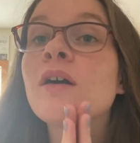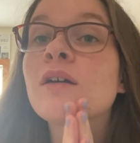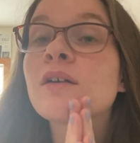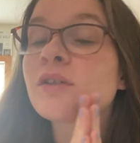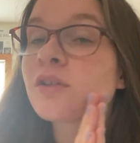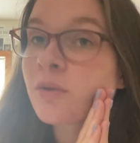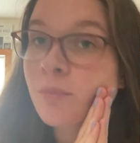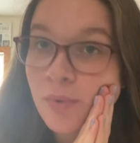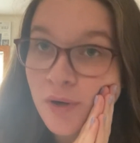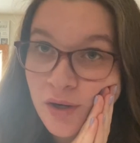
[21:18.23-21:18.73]

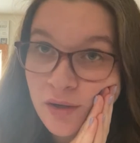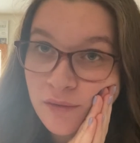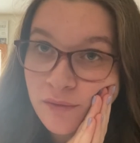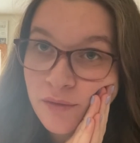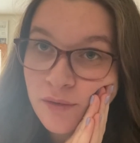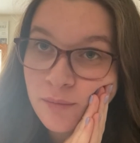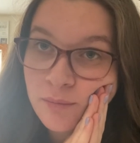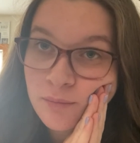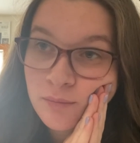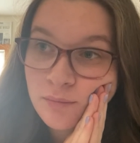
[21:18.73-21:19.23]
so proud of
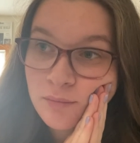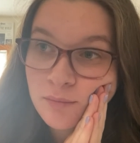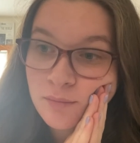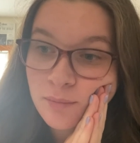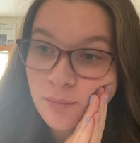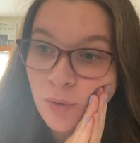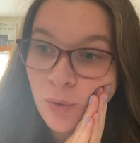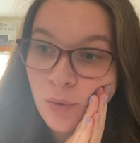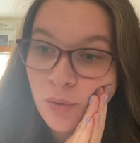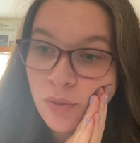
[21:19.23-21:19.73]
them
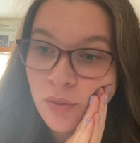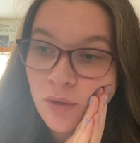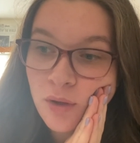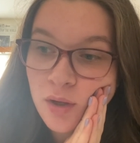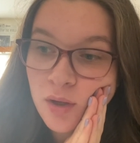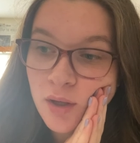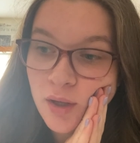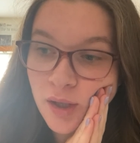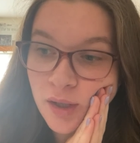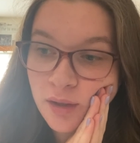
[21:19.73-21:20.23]
both.
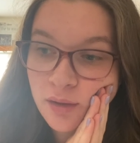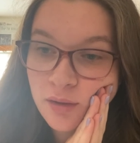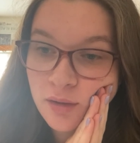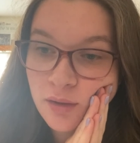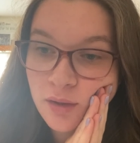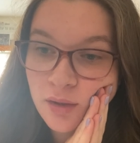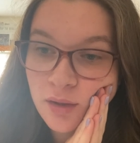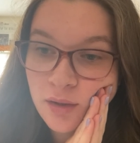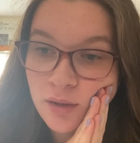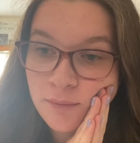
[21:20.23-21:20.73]

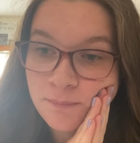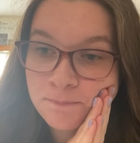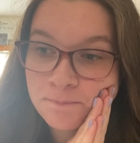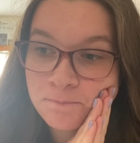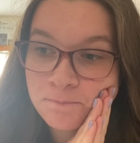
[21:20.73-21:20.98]
And